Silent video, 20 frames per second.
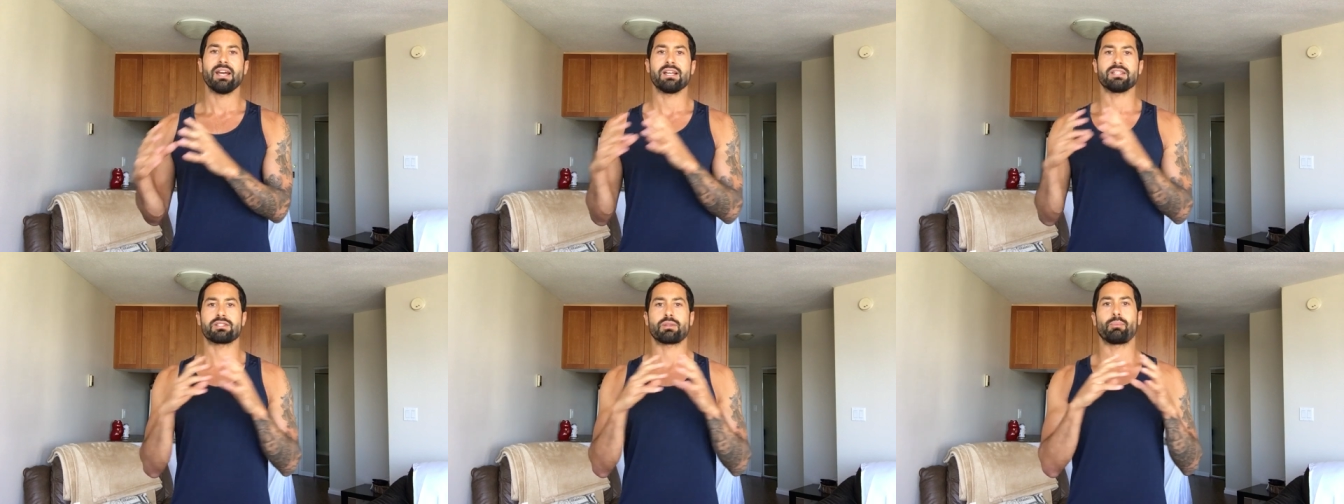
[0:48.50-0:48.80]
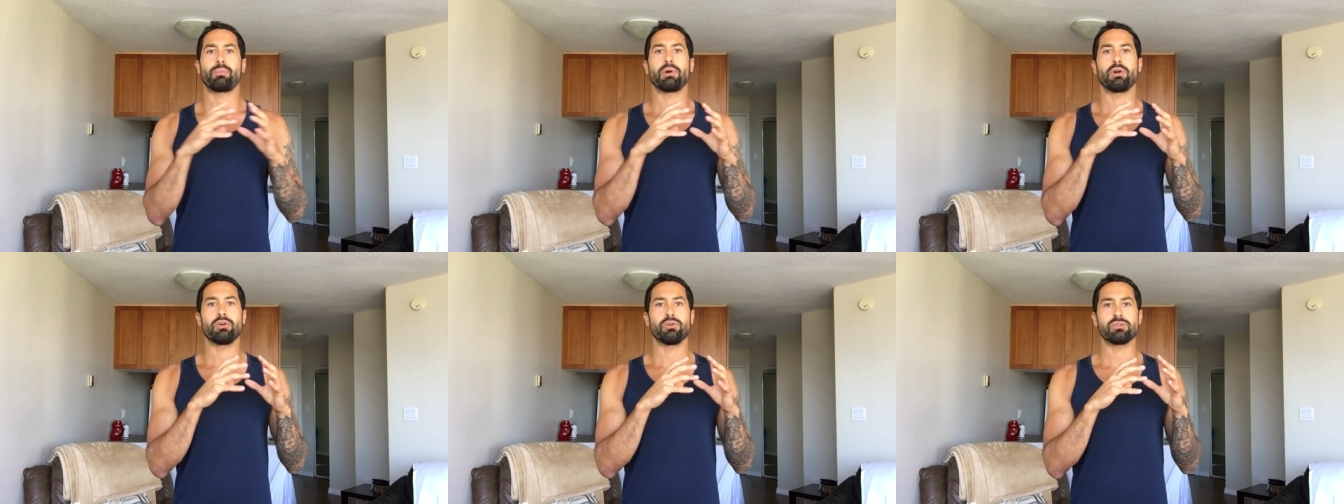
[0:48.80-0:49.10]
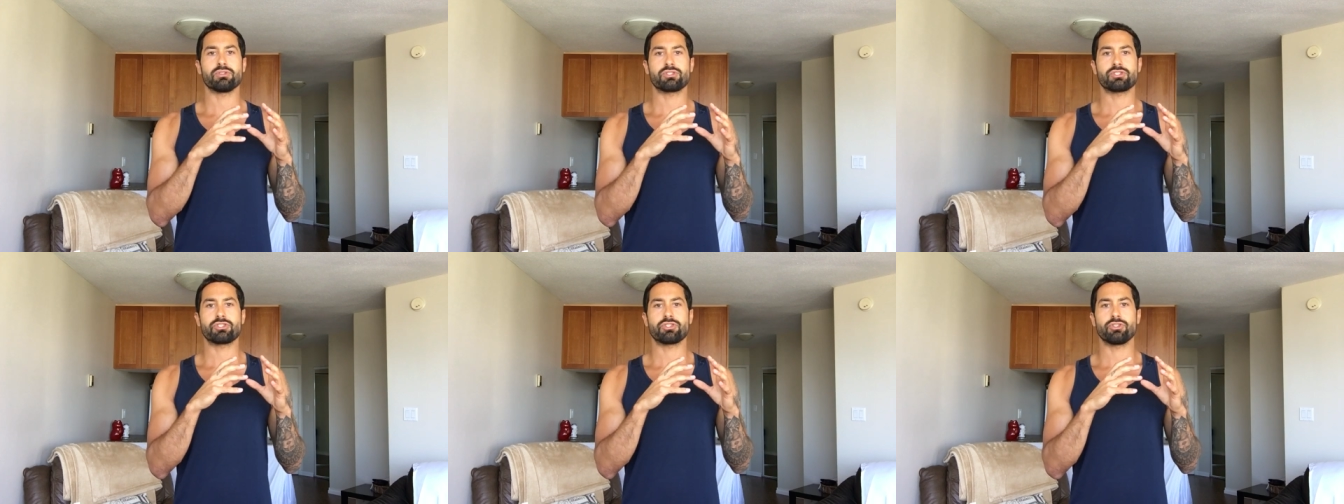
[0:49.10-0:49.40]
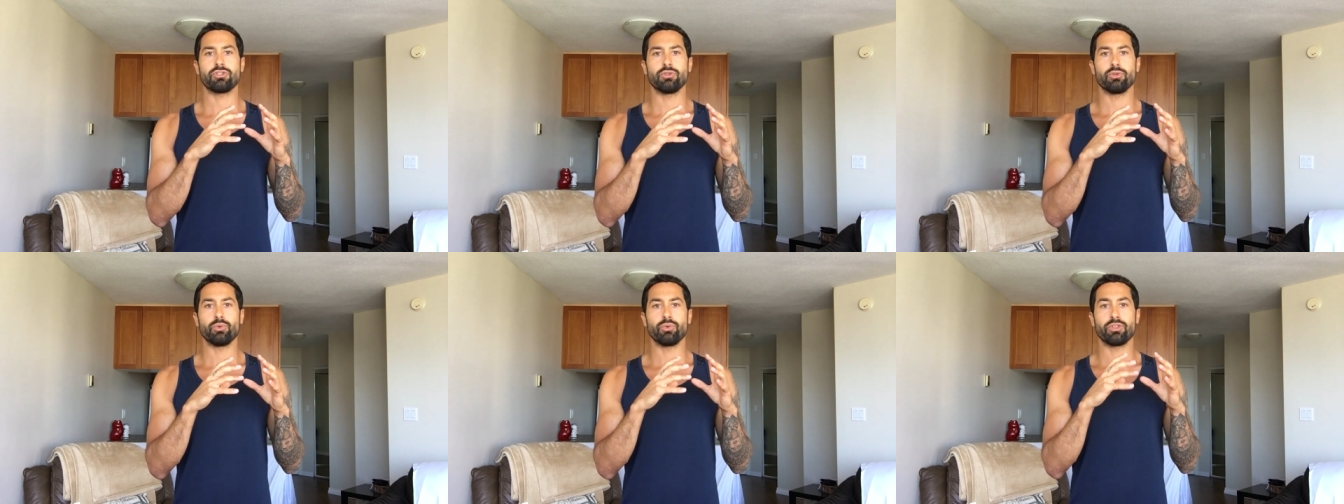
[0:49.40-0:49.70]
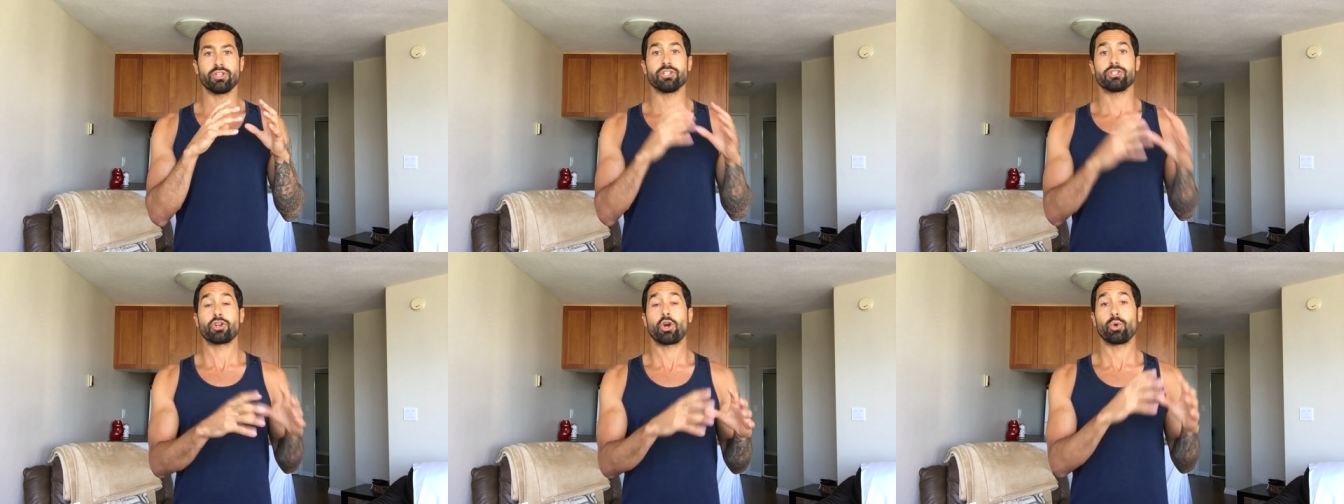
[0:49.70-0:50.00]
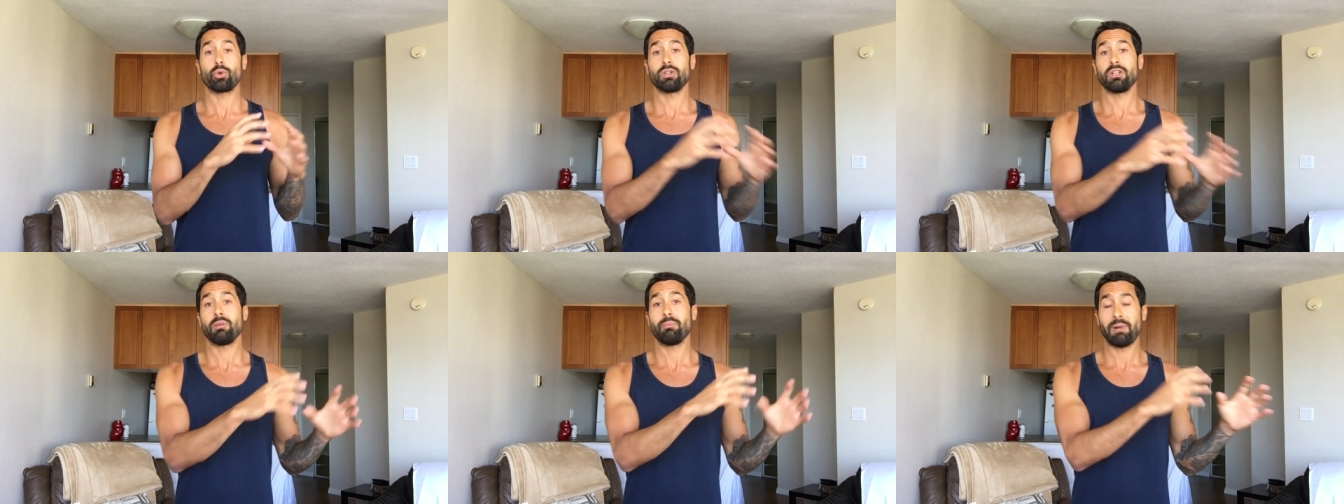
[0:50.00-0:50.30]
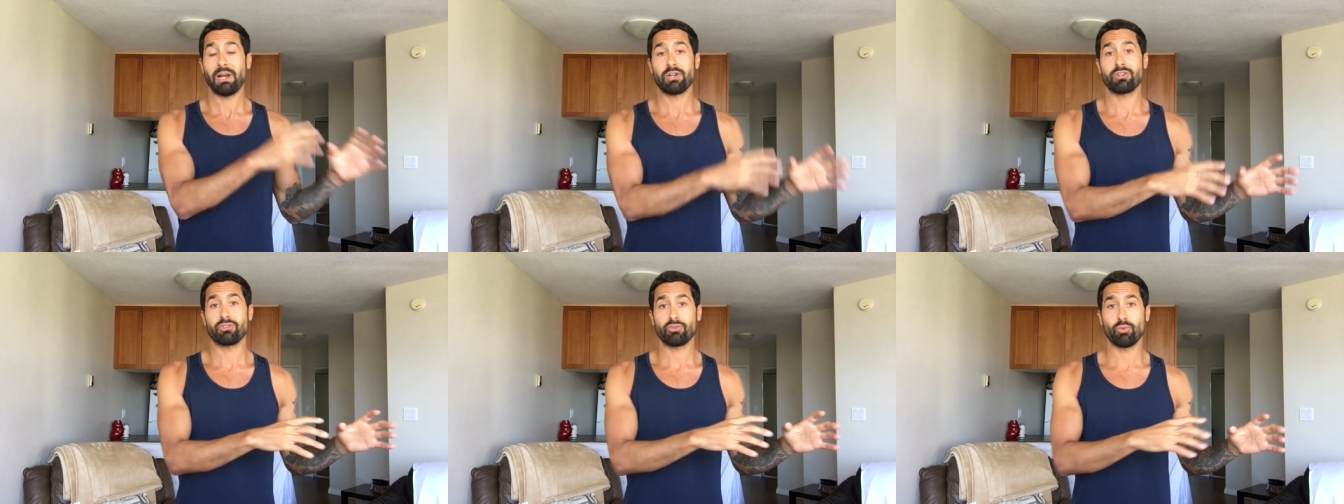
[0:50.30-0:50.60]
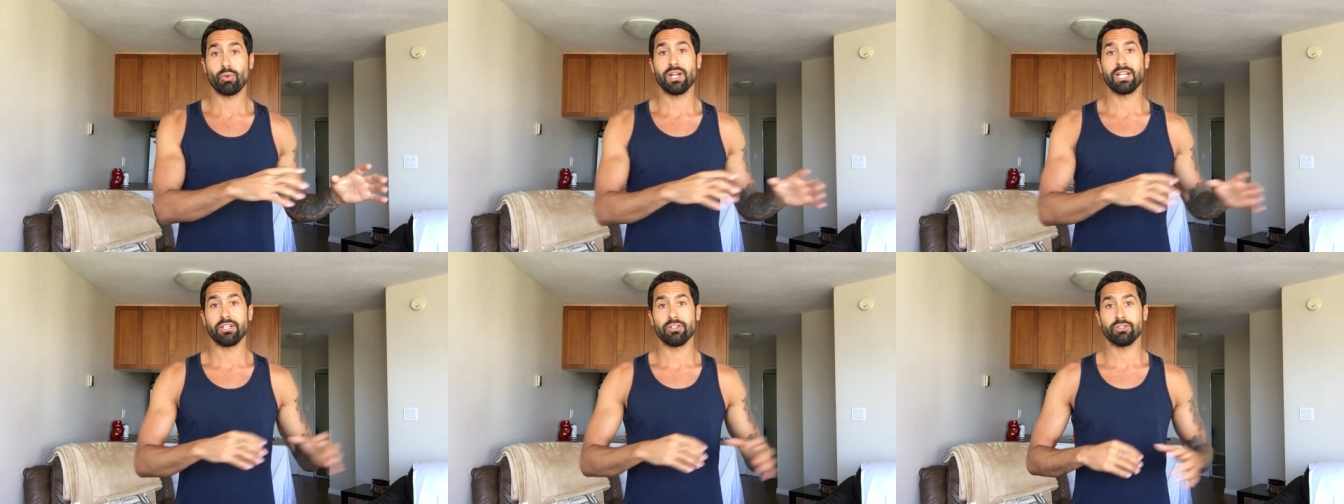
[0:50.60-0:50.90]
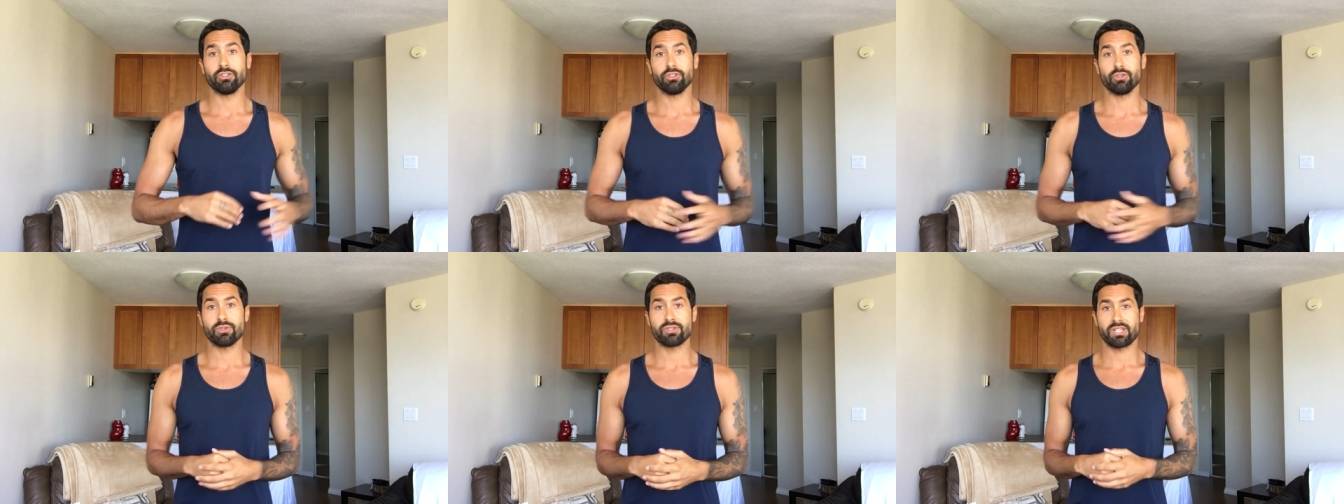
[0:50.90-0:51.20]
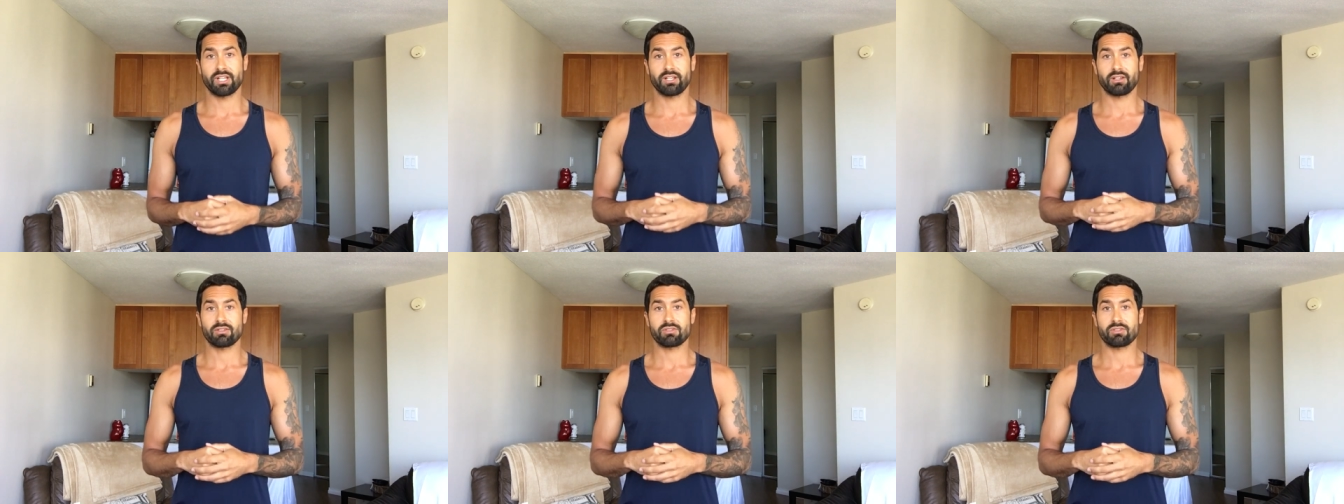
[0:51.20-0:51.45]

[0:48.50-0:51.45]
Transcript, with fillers: as opposed to the total amount of weight you're losing.